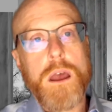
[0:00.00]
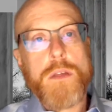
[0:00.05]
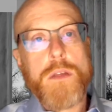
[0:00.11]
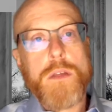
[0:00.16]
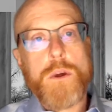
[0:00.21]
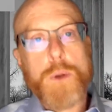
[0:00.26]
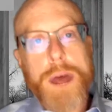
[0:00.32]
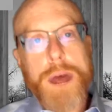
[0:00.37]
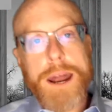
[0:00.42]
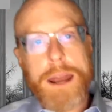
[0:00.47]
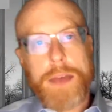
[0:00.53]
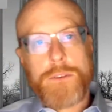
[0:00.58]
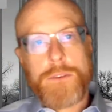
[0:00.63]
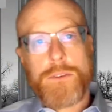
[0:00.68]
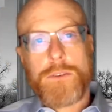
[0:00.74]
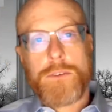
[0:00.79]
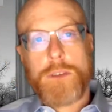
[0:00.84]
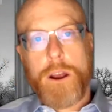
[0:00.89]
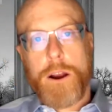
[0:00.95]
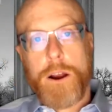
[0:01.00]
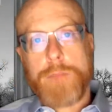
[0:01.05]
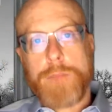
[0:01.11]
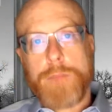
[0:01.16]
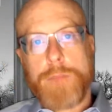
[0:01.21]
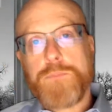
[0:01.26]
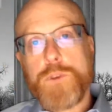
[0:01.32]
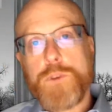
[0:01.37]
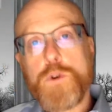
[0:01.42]
Though not necessary,
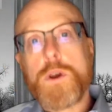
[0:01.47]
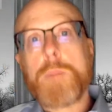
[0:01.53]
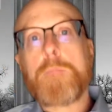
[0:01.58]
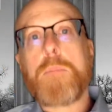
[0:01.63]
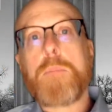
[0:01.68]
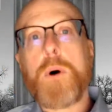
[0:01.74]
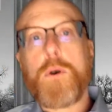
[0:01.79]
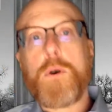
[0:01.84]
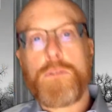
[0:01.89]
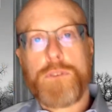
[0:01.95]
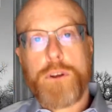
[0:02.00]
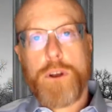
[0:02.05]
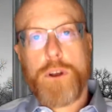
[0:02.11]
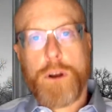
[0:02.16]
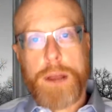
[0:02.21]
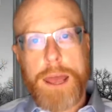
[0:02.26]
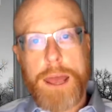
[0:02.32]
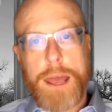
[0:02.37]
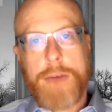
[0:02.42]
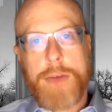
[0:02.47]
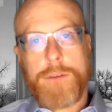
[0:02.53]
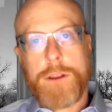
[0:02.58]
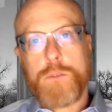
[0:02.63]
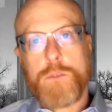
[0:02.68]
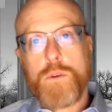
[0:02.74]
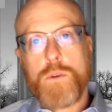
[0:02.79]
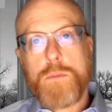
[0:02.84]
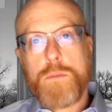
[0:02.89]
you can bolster your lay
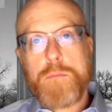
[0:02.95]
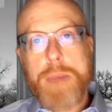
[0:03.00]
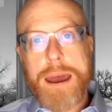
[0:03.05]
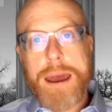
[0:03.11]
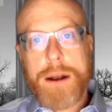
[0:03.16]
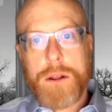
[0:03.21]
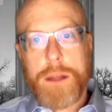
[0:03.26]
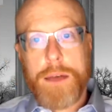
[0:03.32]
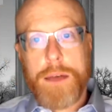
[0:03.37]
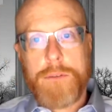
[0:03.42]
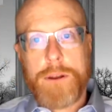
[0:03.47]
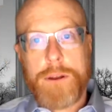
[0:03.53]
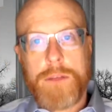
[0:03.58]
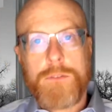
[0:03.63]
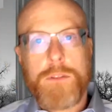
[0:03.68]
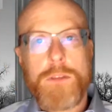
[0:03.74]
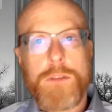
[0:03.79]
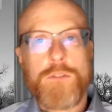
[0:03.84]
evidence with medical evidence that